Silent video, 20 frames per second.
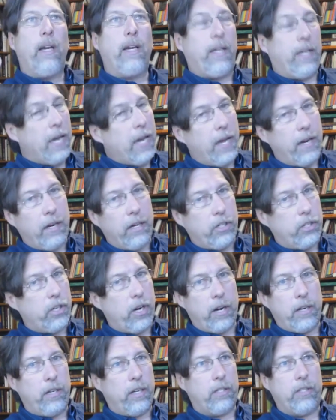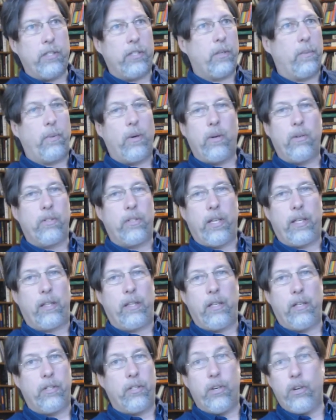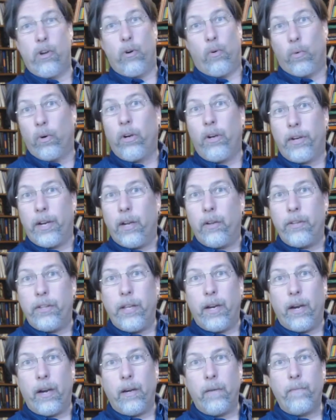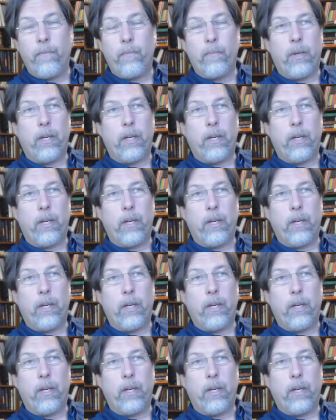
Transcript: Again, a chart doesn't suppose that there's no world out there,